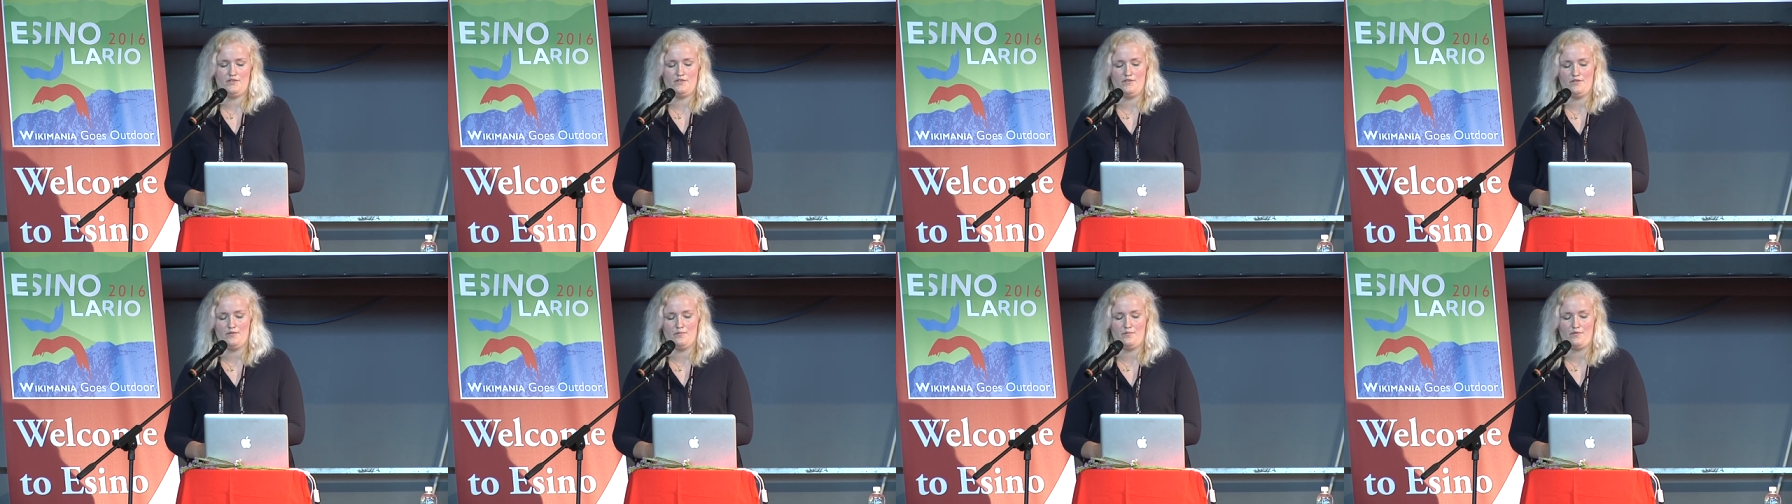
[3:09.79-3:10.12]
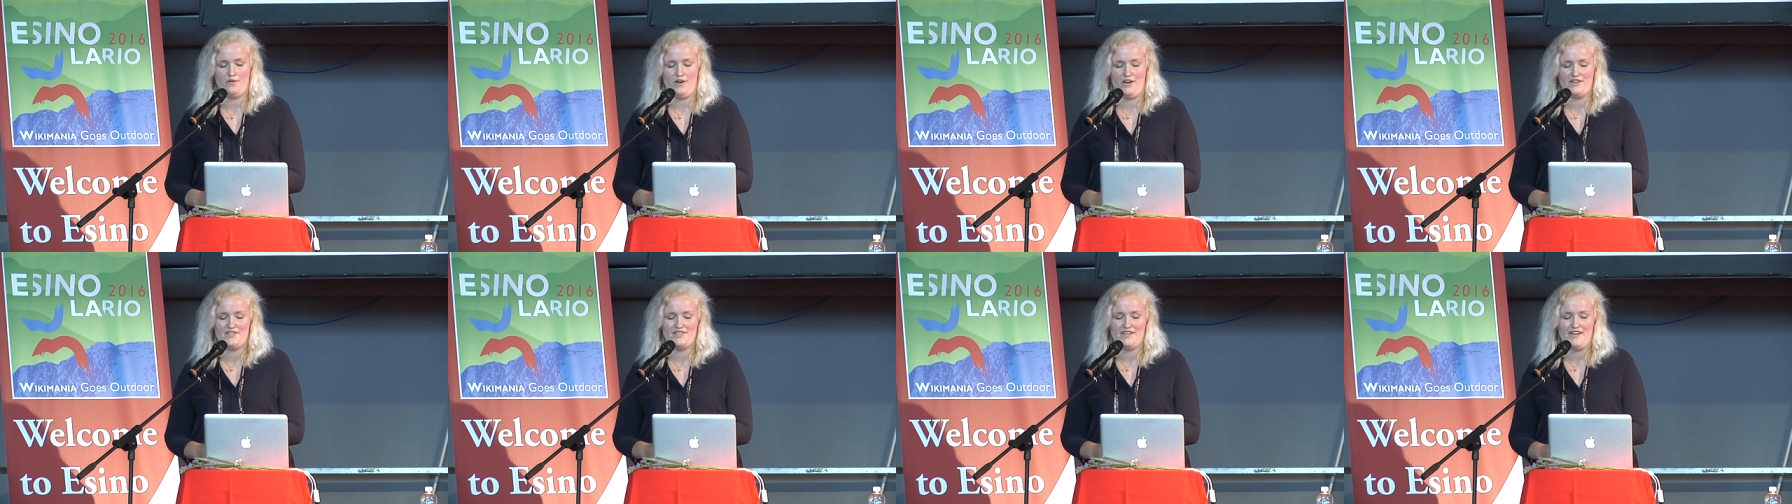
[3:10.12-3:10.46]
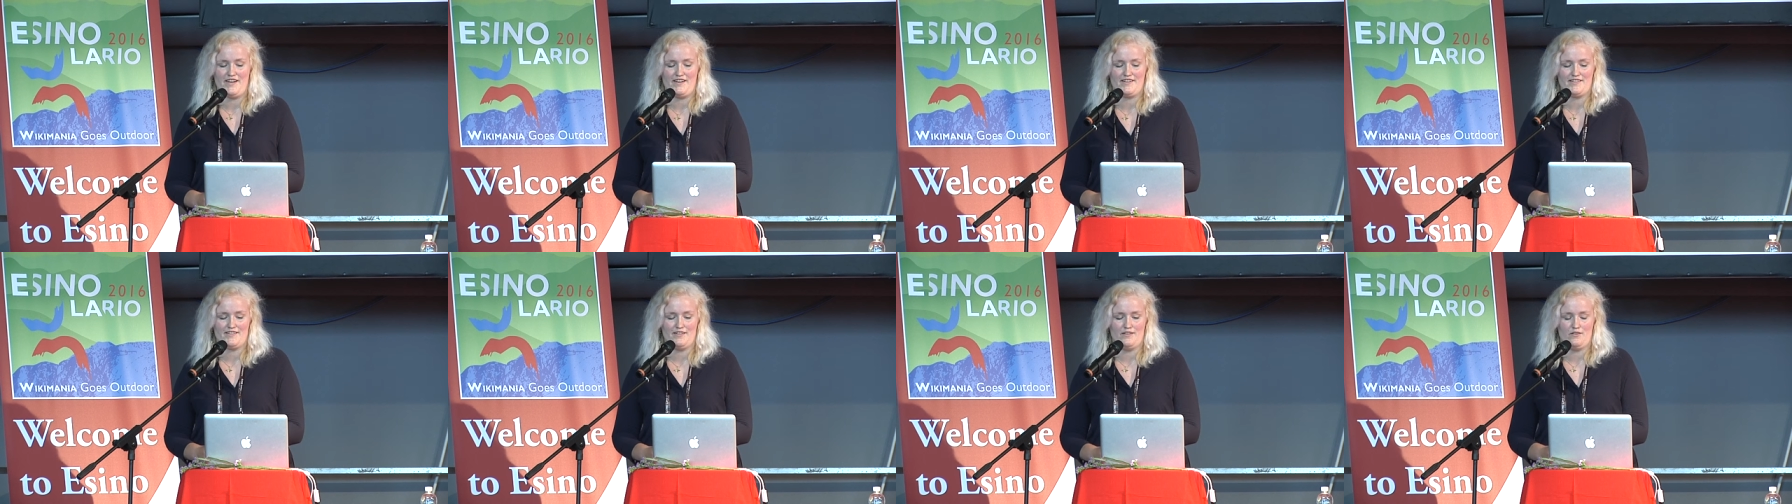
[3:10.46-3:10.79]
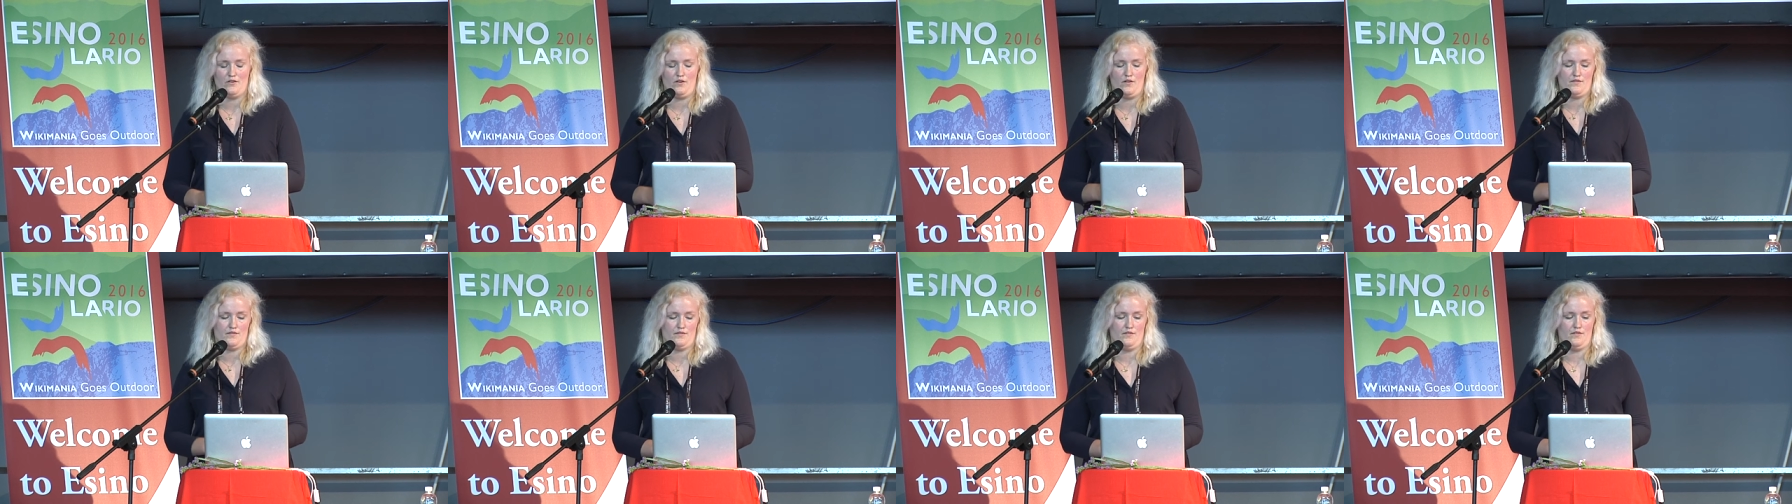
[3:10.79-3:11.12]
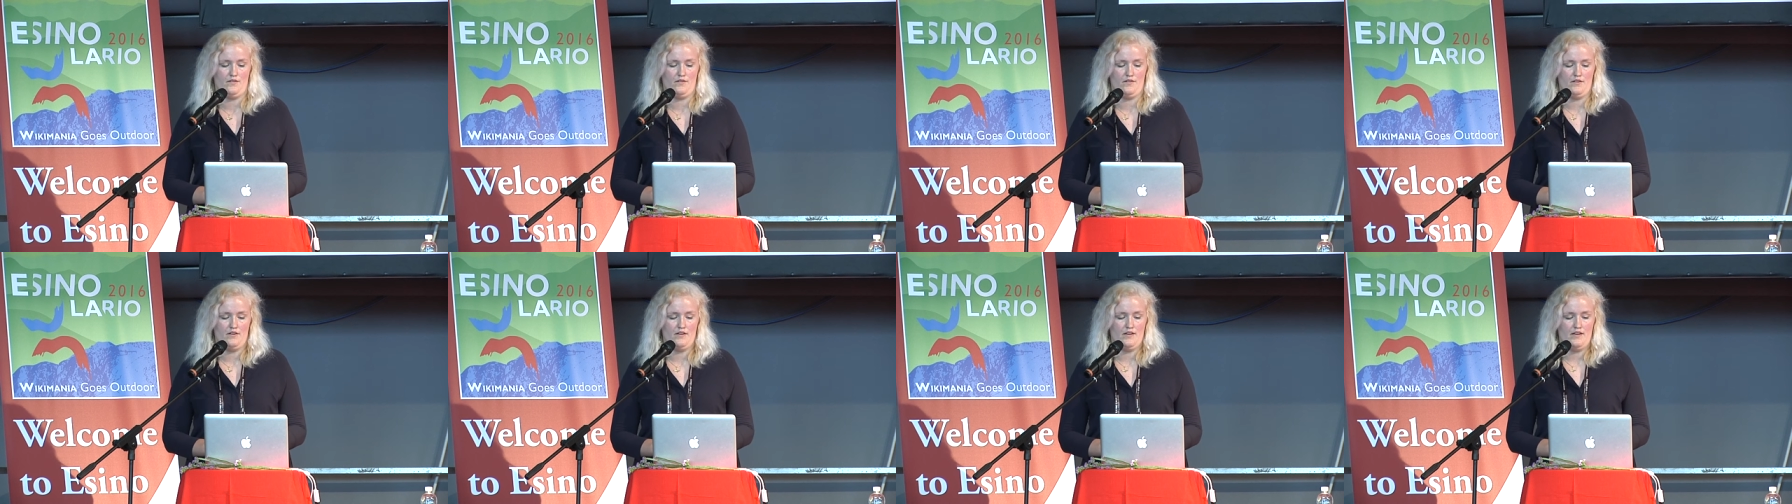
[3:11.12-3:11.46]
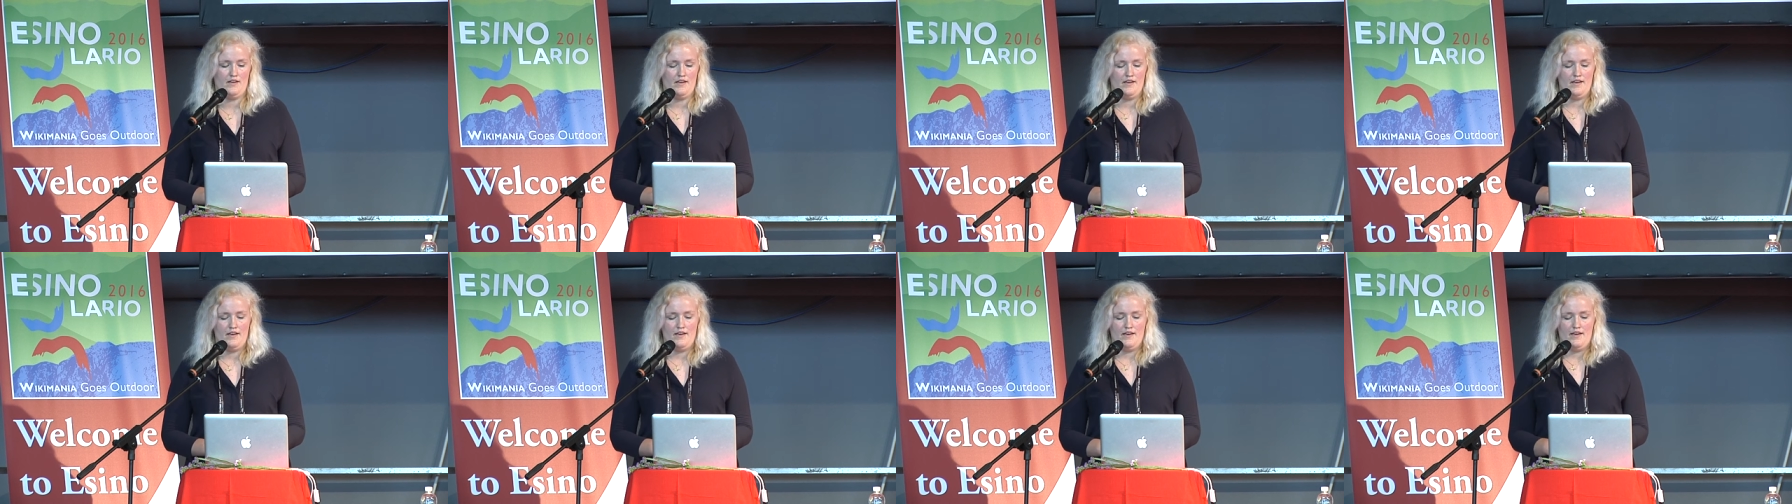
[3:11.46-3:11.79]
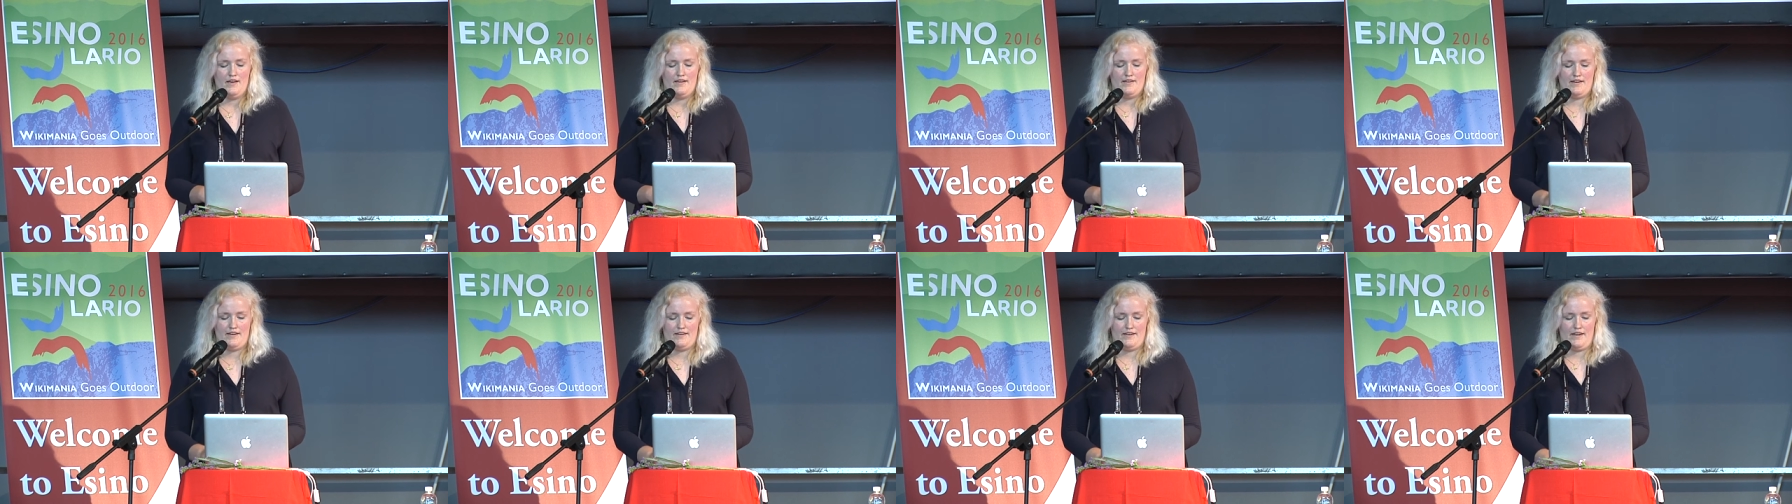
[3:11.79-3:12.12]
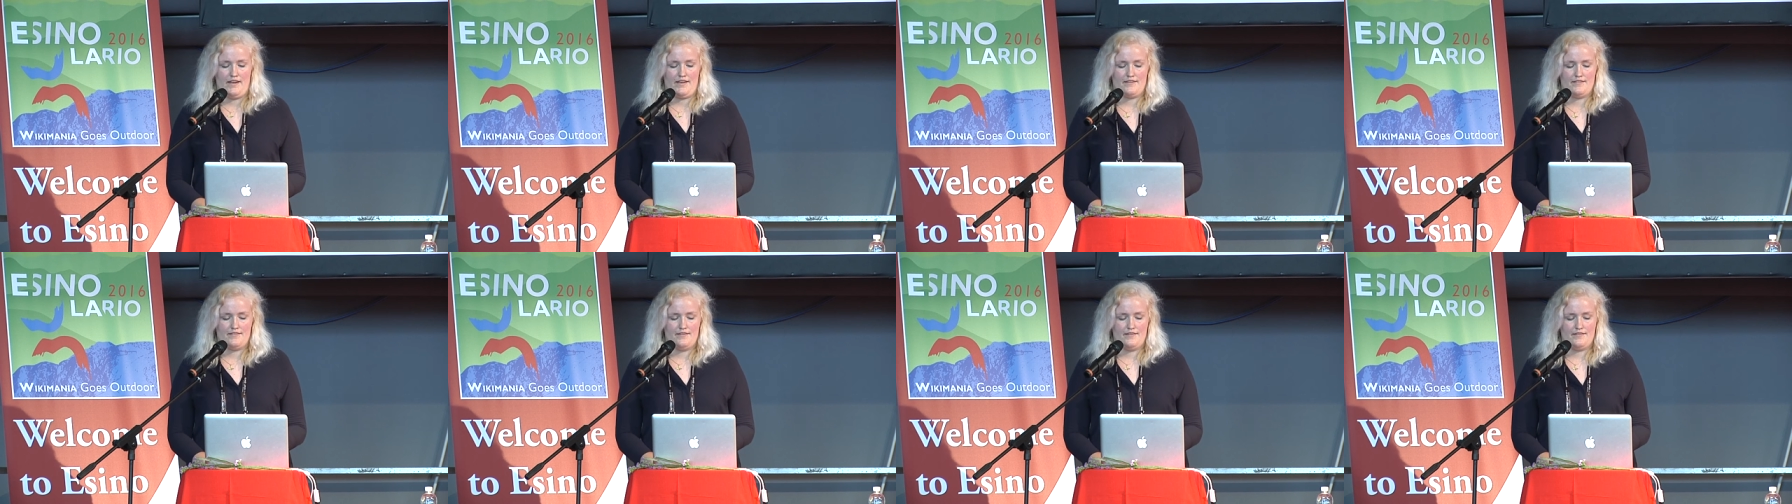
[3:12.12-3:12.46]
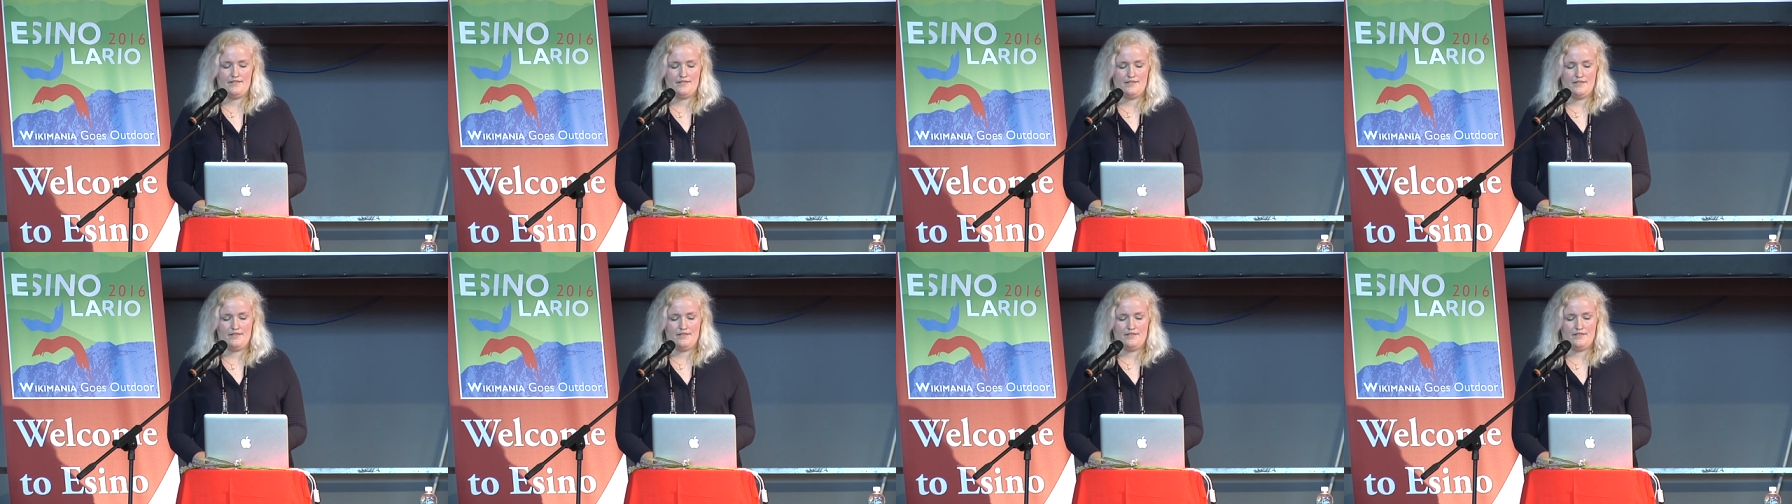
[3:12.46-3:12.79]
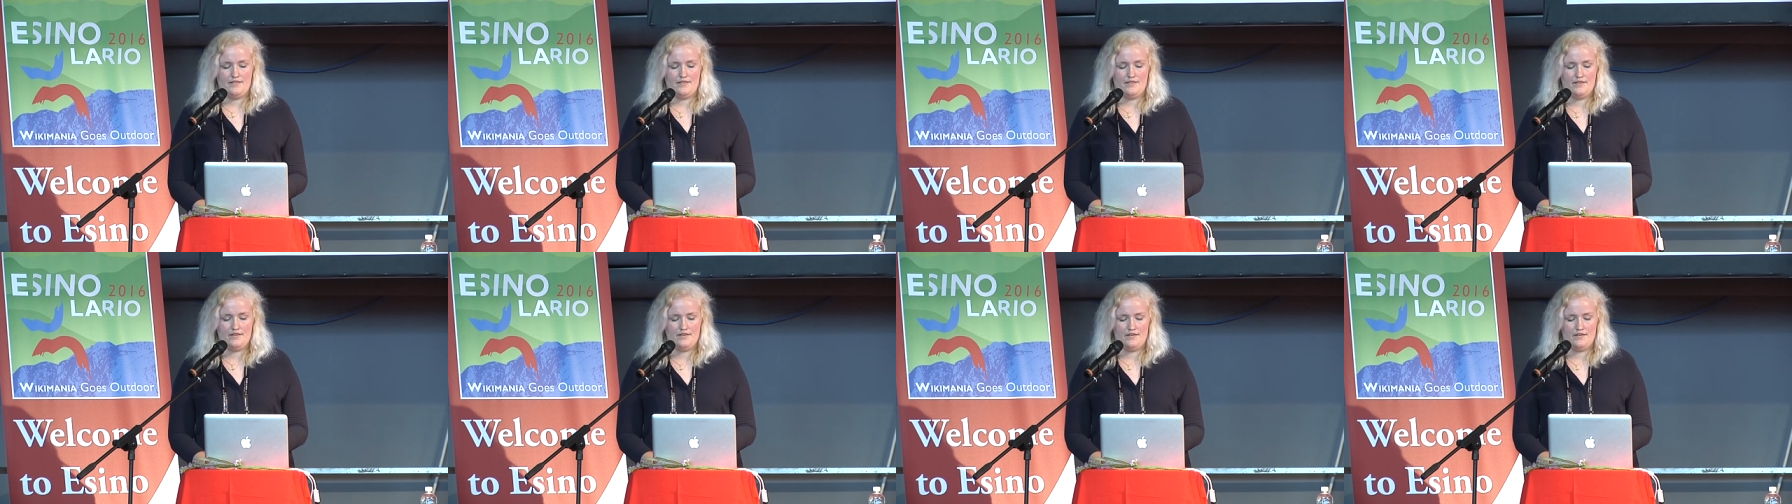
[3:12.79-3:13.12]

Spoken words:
to the project and also not access it.